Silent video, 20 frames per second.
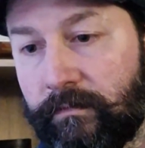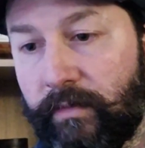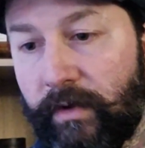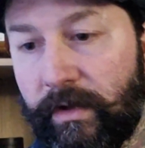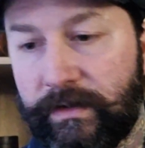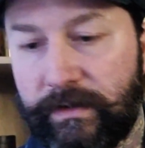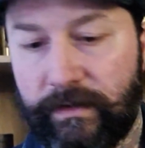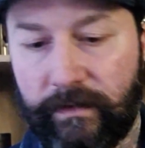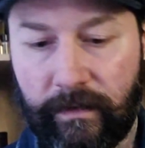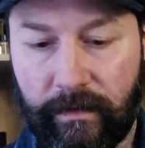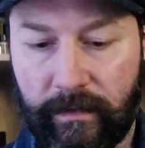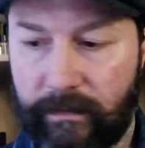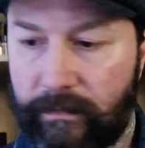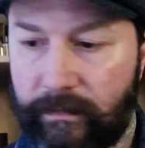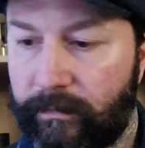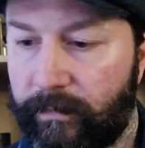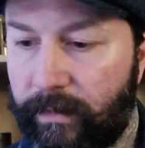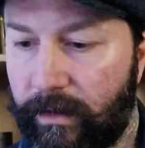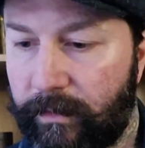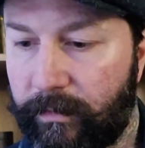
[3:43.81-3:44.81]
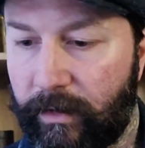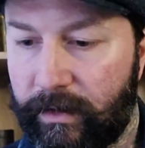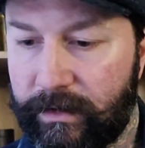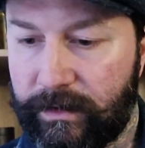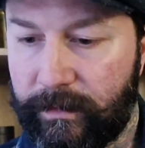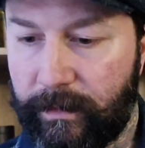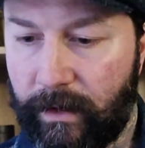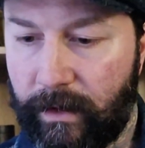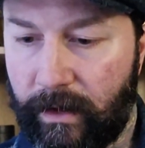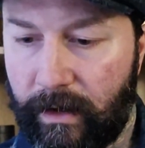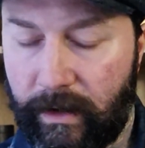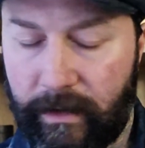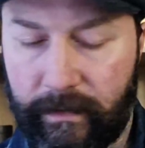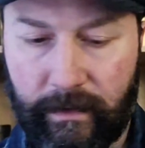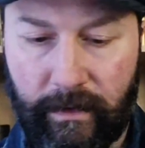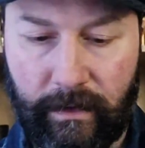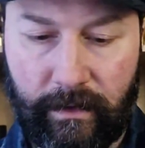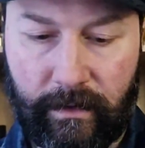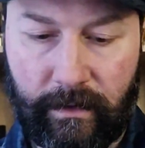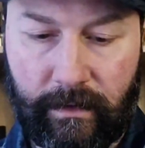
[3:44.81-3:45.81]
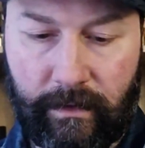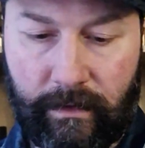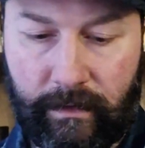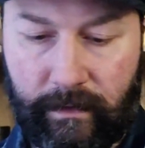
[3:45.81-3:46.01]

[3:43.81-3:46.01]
pressure, bit of pressure behind there.